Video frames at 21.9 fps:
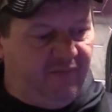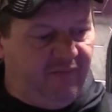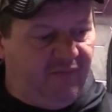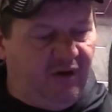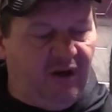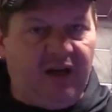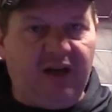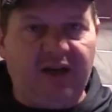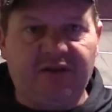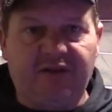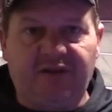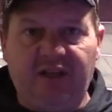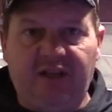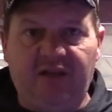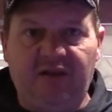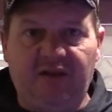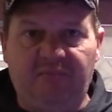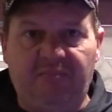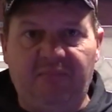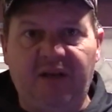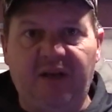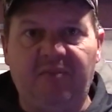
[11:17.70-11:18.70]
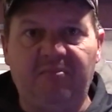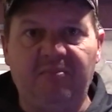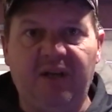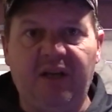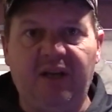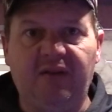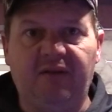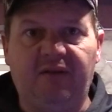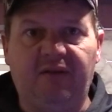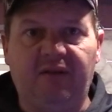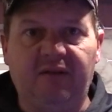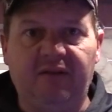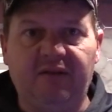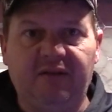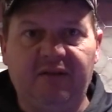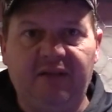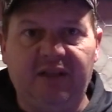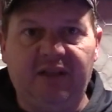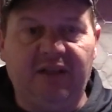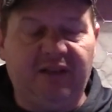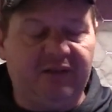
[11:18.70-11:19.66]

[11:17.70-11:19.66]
us eating a big meal and